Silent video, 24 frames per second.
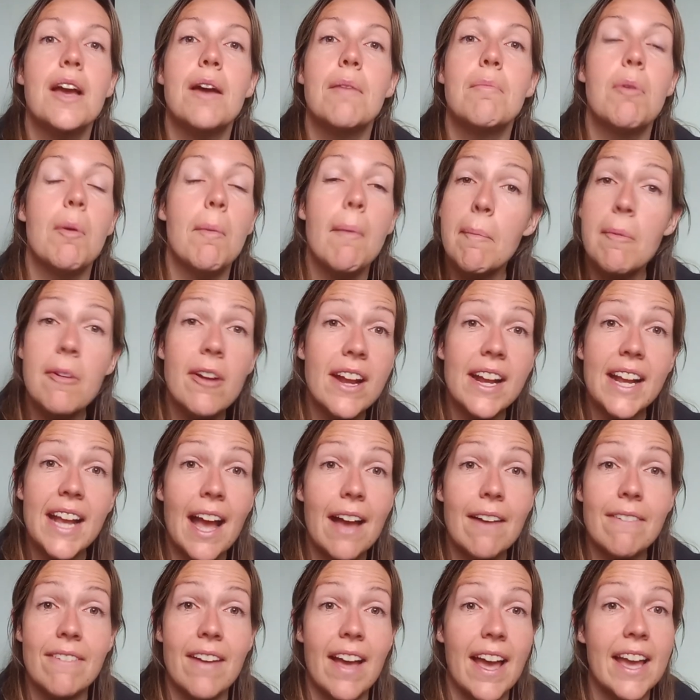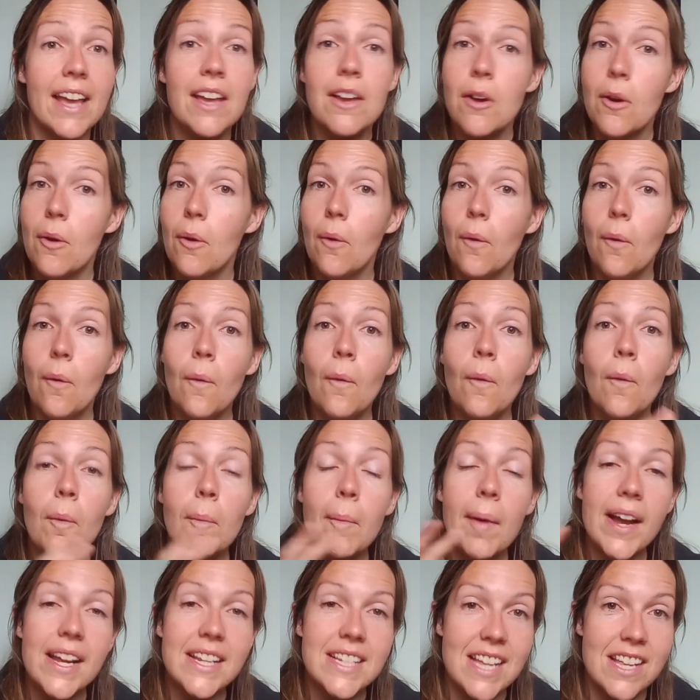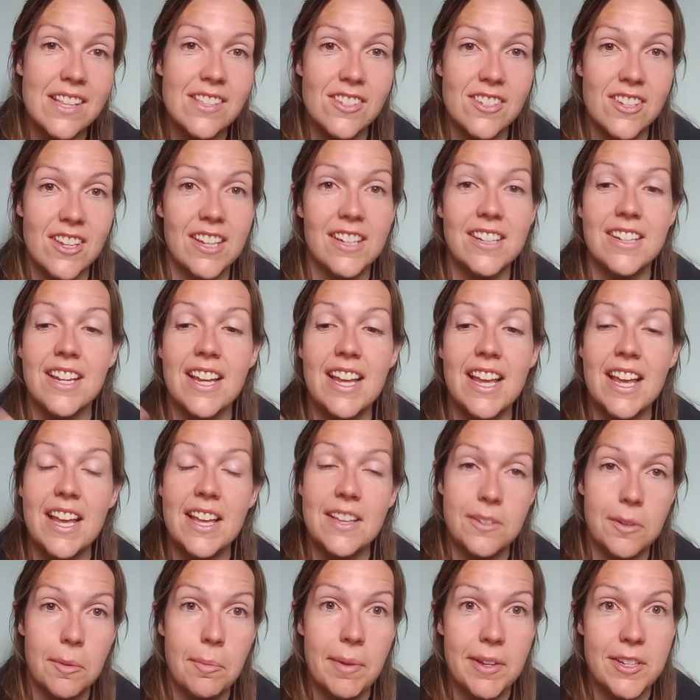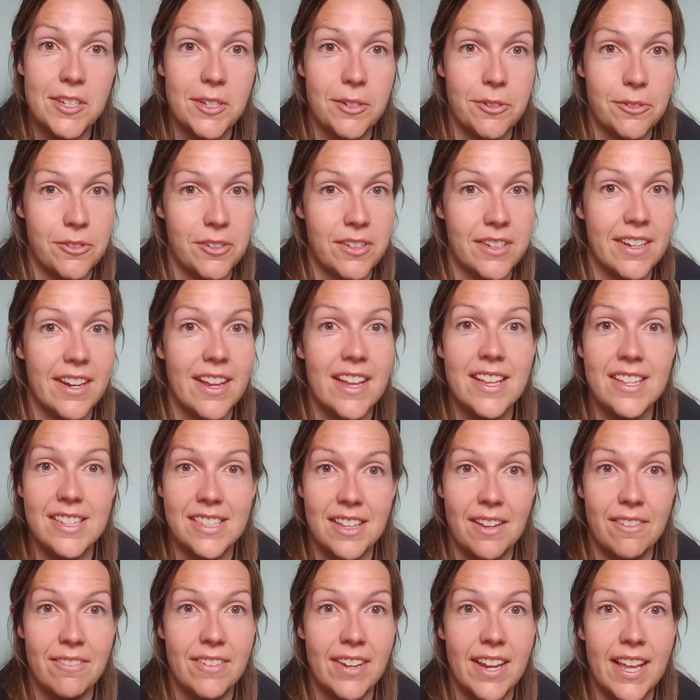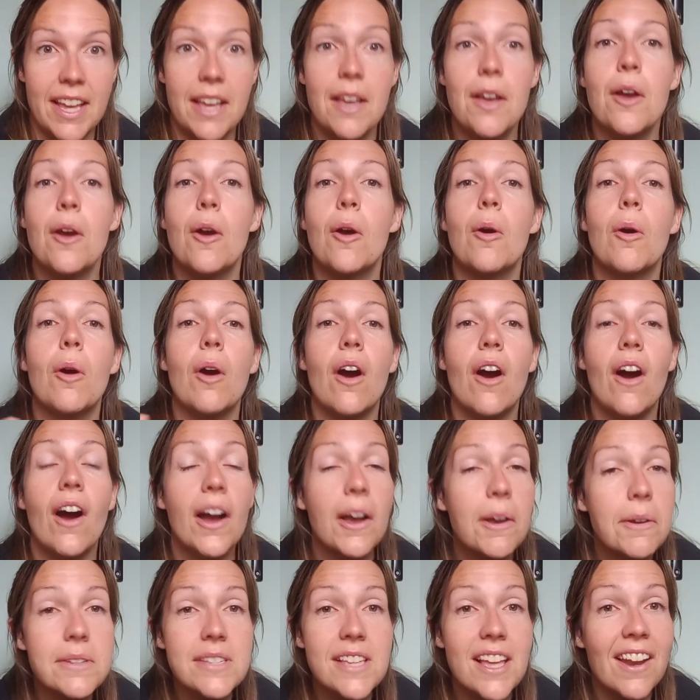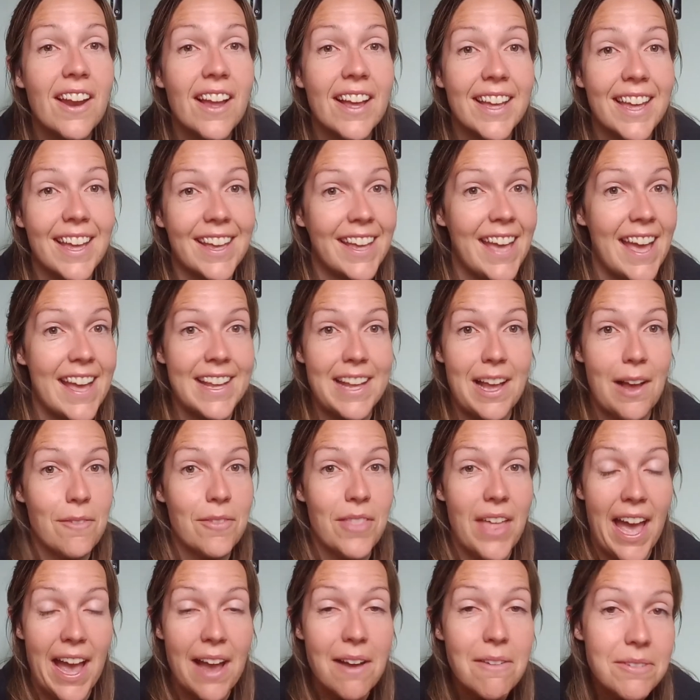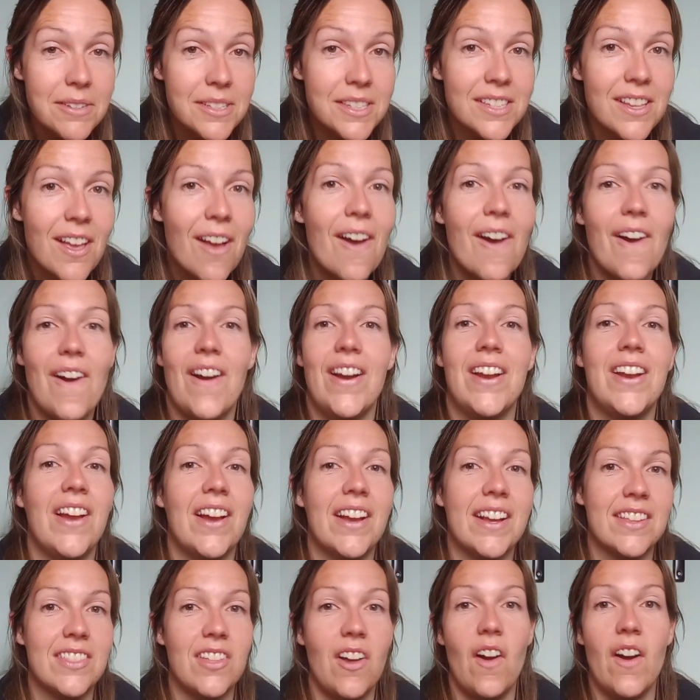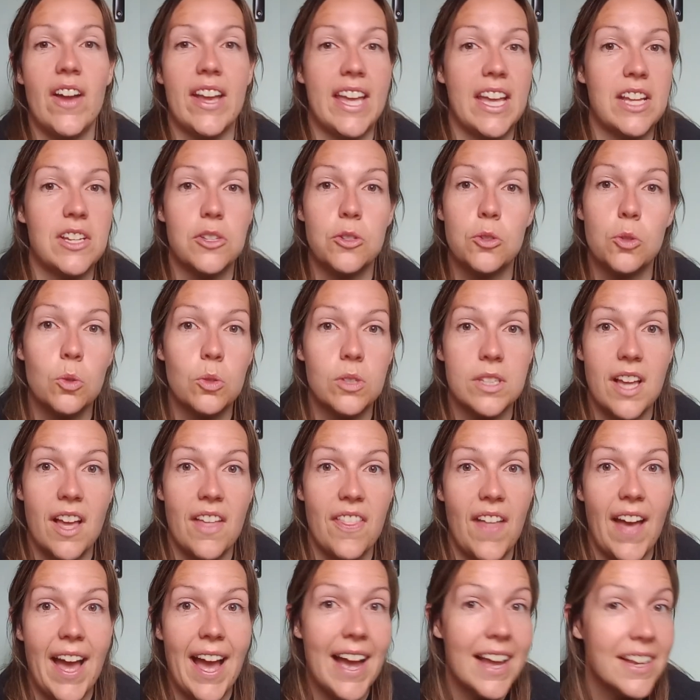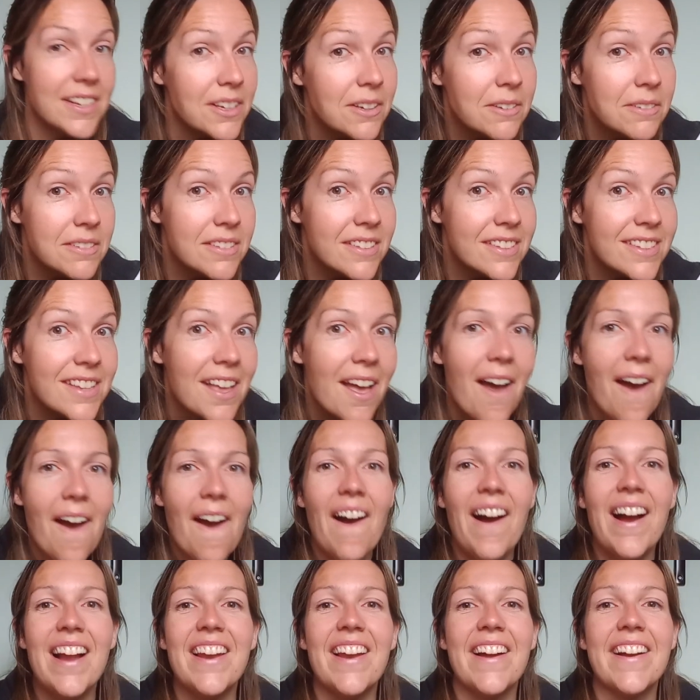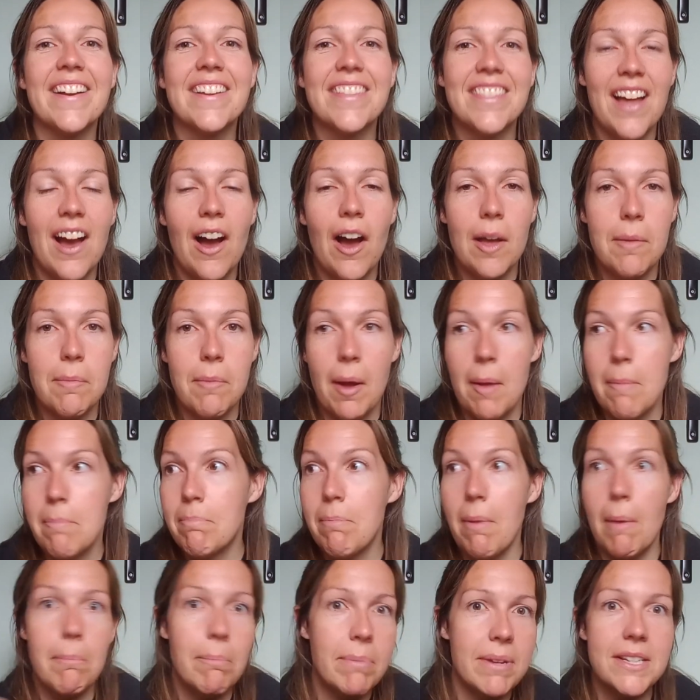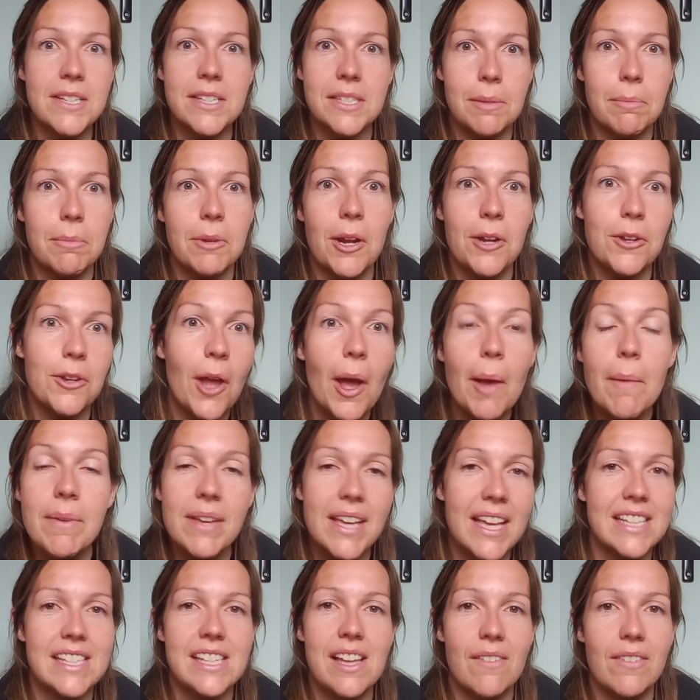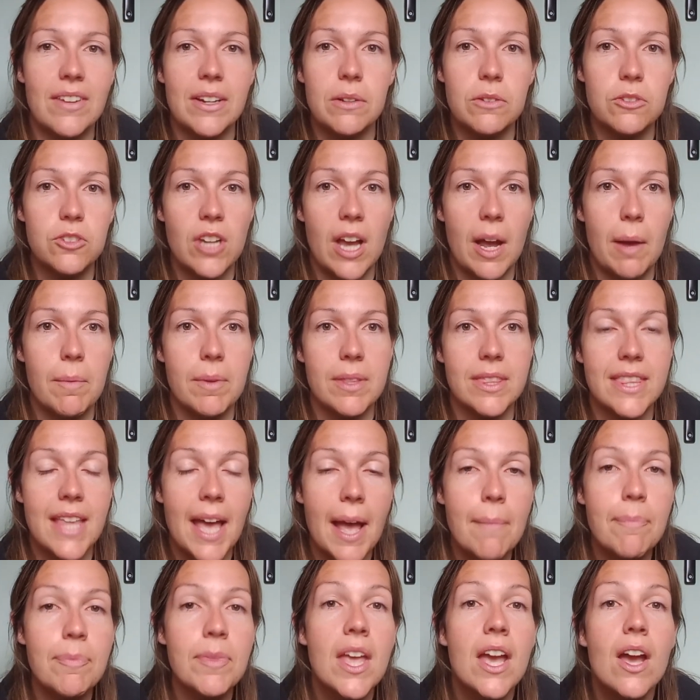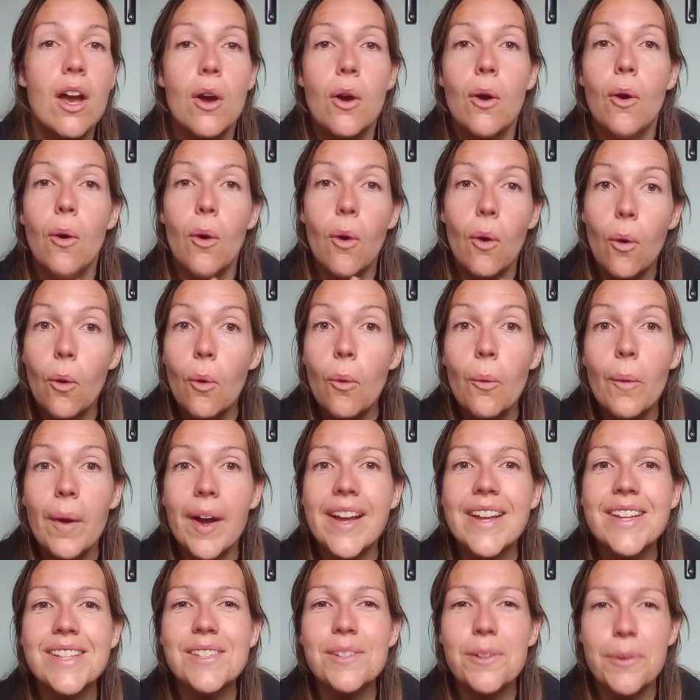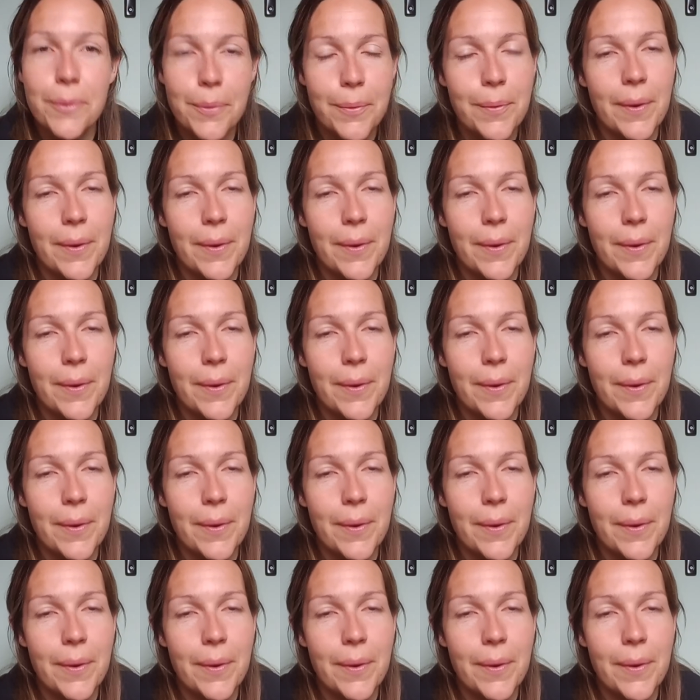But when we're at a cafe, all my attention is on my children. It's lovely. I also like getting out of the house. I like that I get to talk to other adults. I like that I might bump into someone I know and get to have a little chat with them. Always